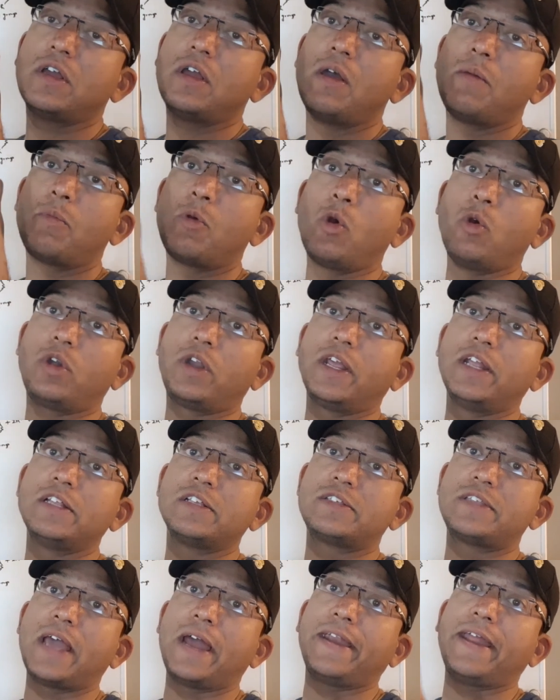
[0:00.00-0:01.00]

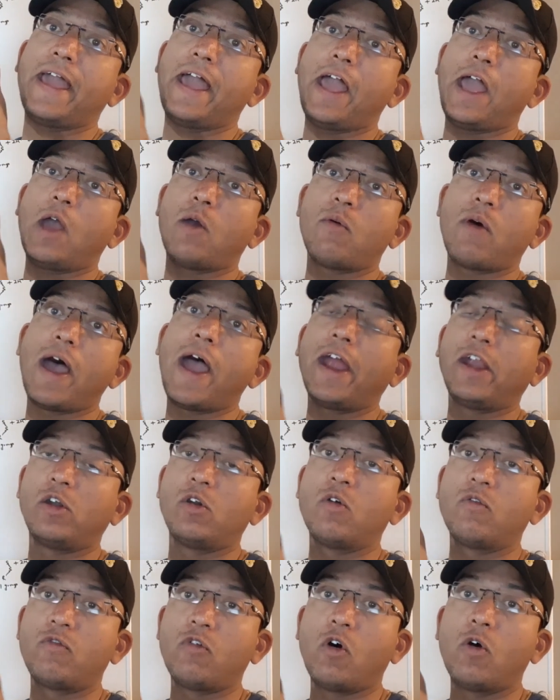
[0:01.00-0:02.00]
proteins that have
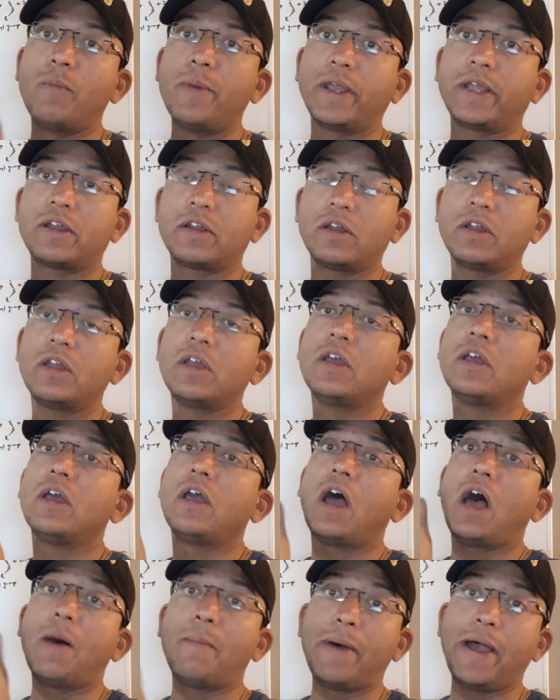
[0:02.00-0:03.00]
hydrophobic
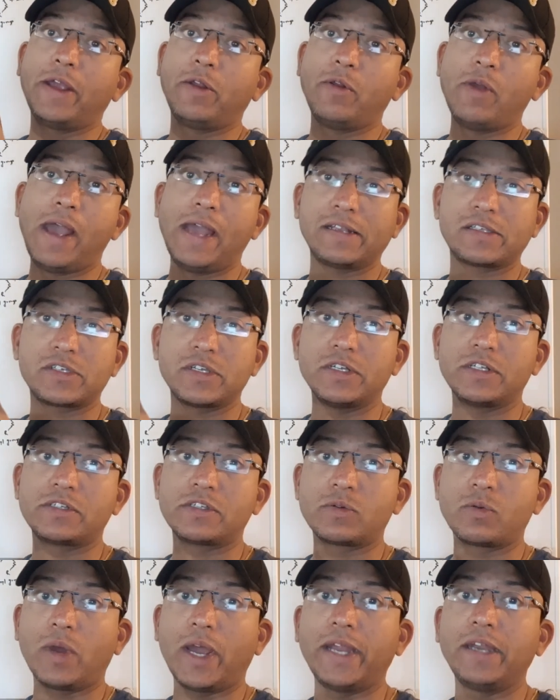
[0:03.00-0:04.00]
amino
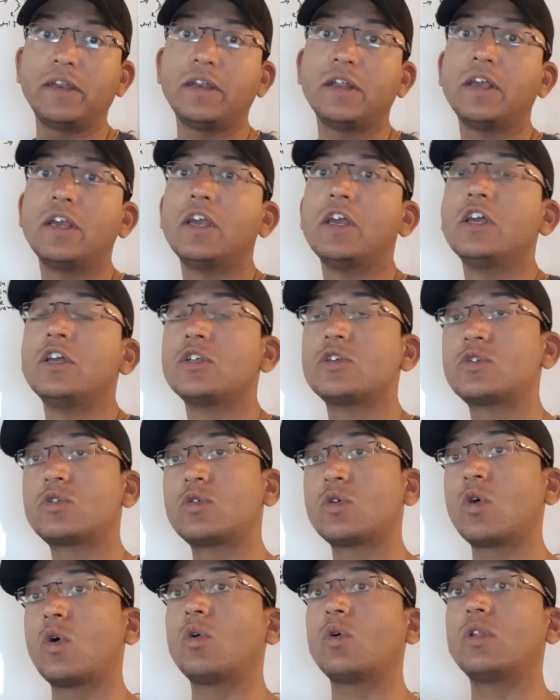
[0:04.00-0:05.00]
acids, right?
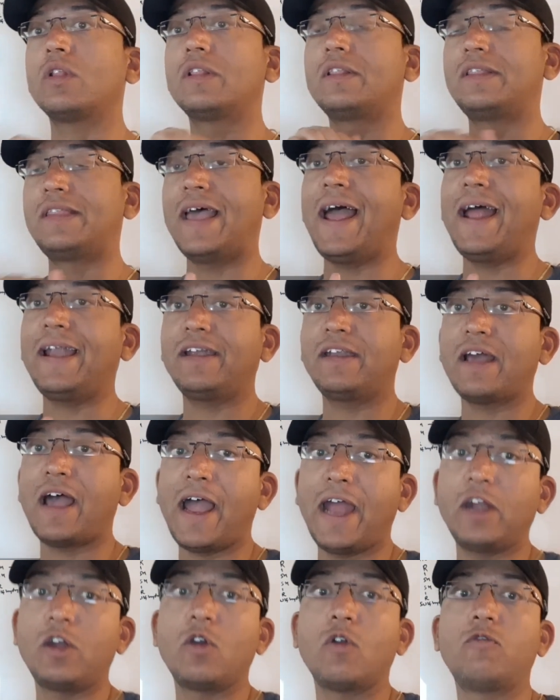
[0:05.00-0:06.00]
So that
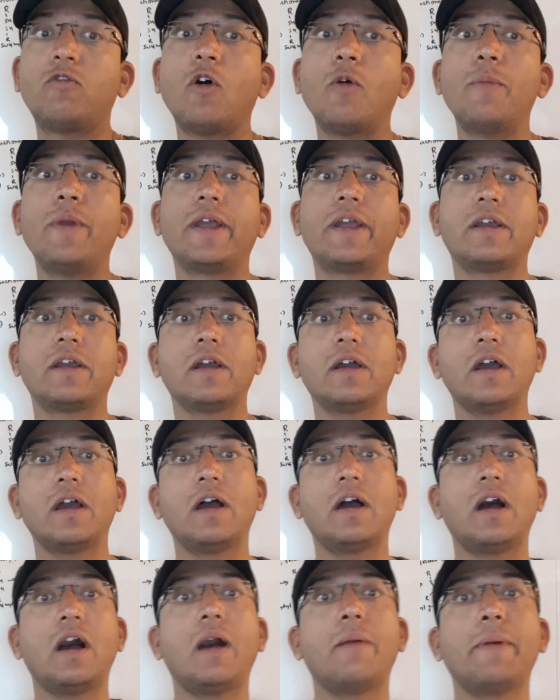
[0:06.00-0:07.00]
hydrophobic
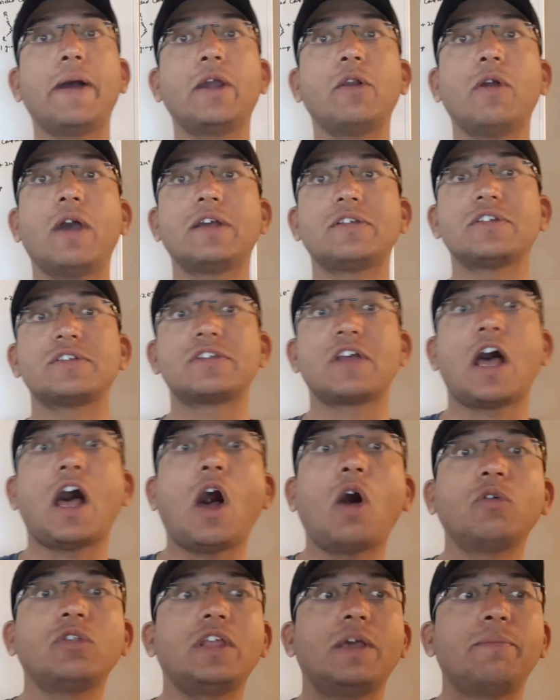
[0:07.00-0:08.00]
amino acids,
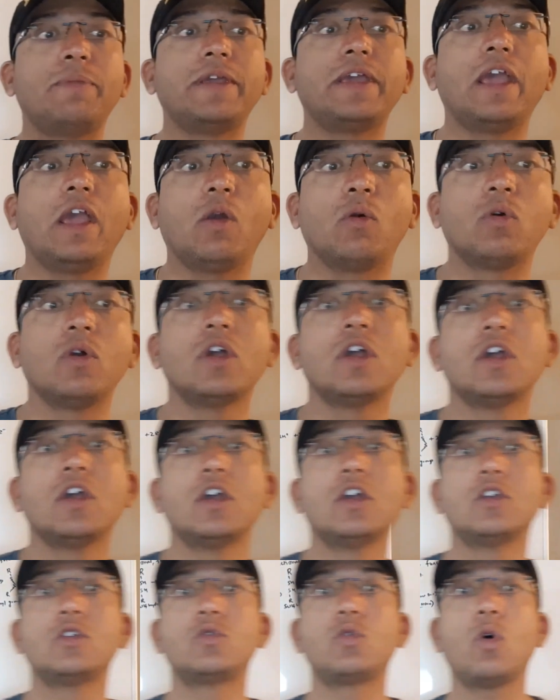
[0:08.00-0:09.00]
how they behave.
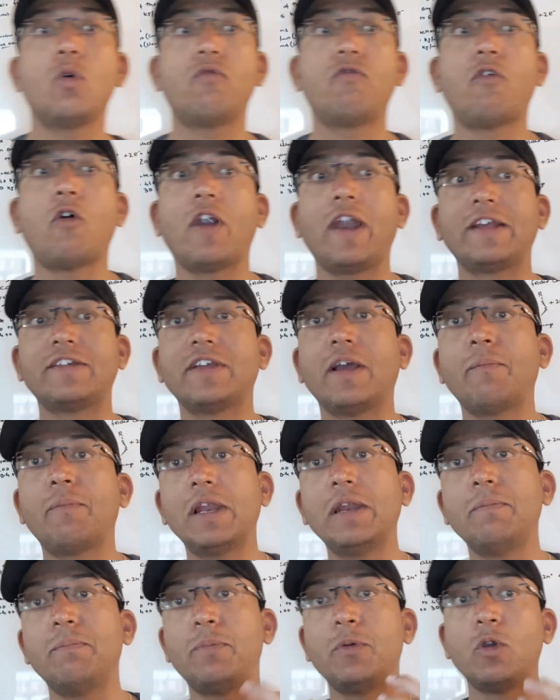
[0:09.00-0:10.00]
So for example,
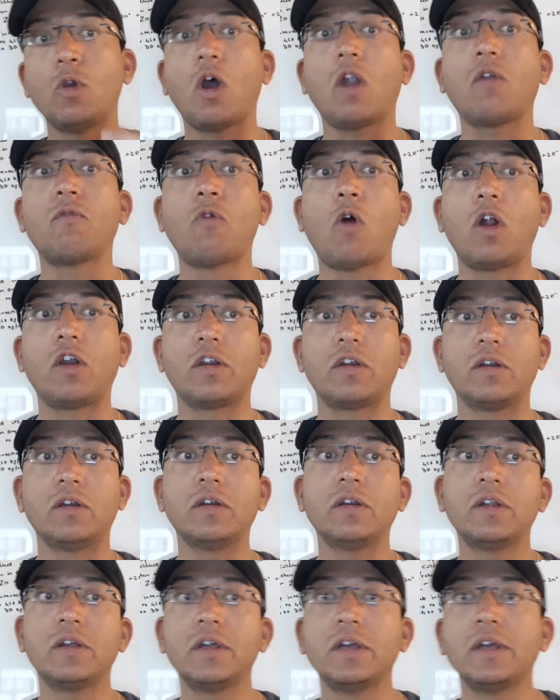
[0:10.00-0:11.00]
in pure
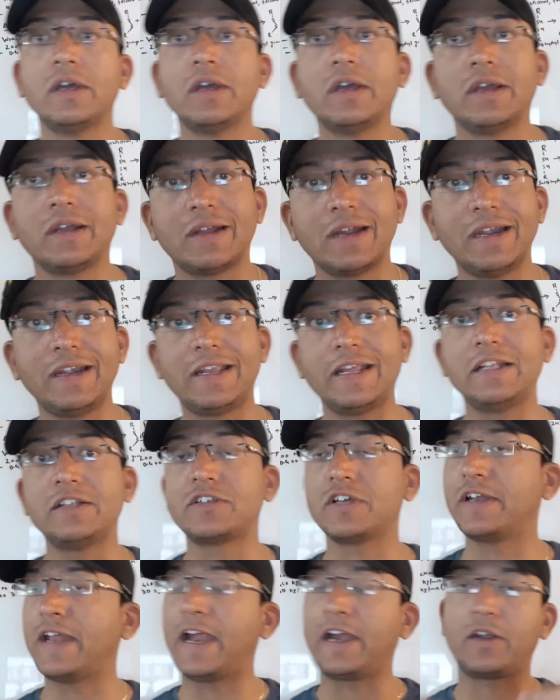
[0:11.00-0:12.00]
water contains
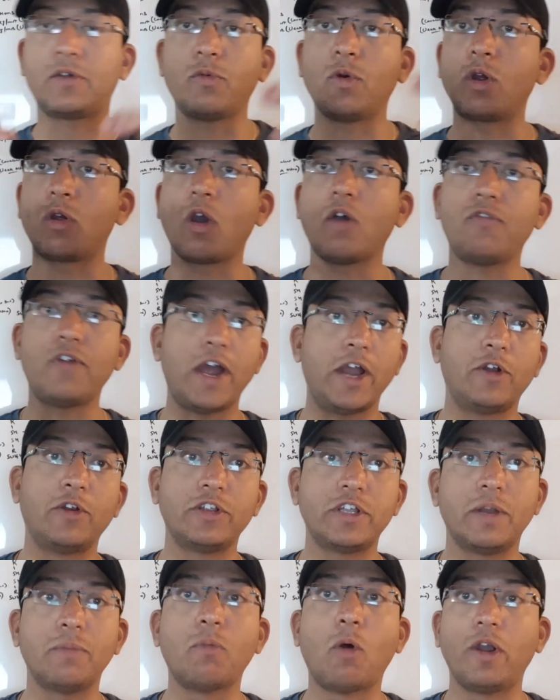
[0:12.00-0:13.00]
a network of
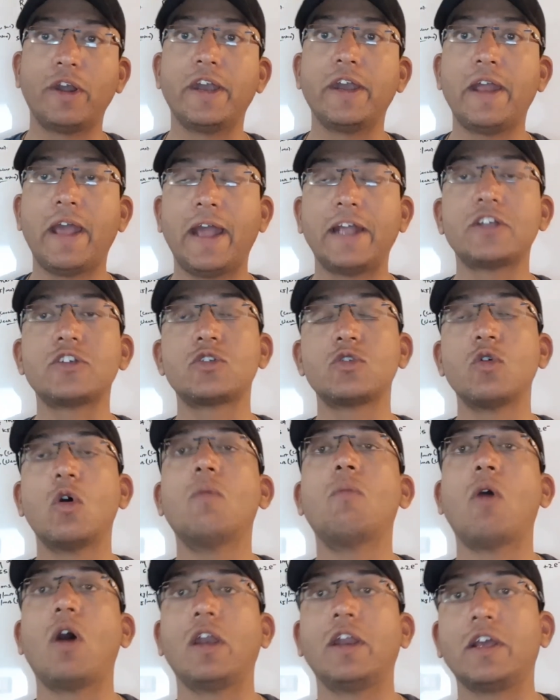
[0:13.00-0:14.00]
hydrogen bonded H2O
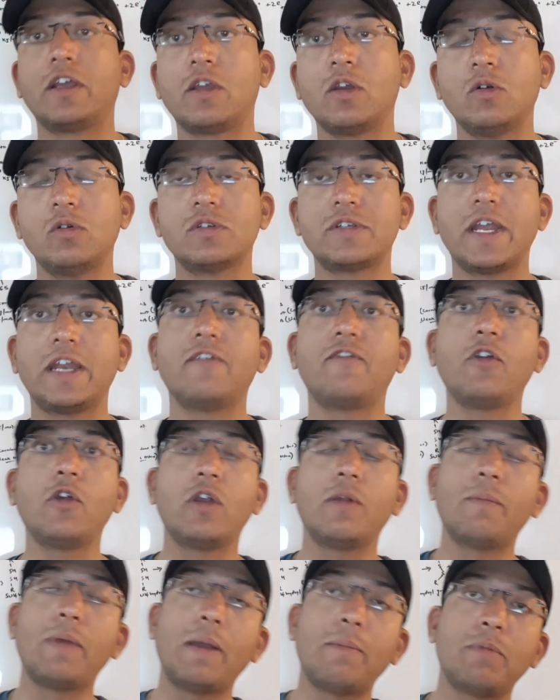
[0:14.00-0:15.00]
molecules. And if you
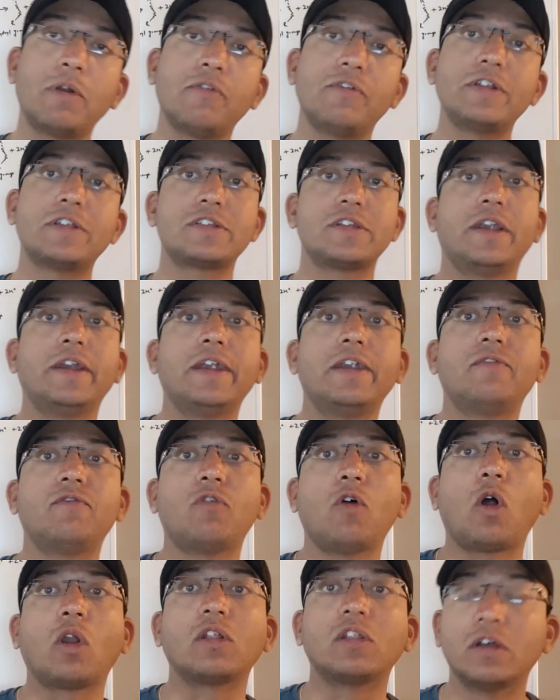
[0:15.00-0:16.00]
remember, we studied
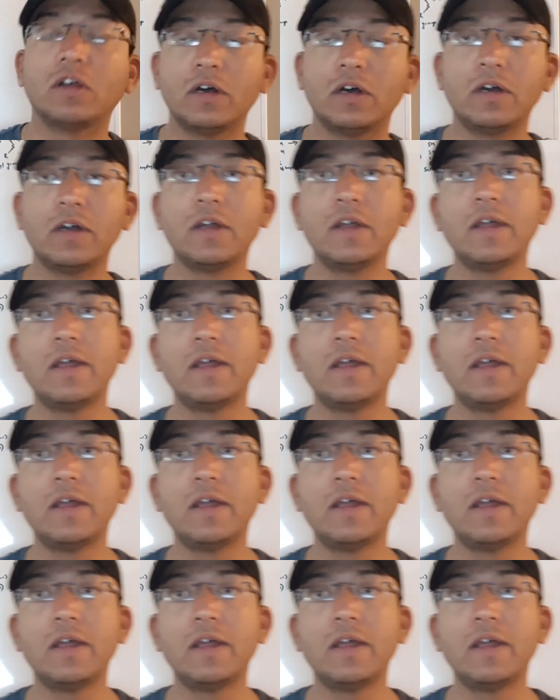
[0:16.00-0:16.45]
for the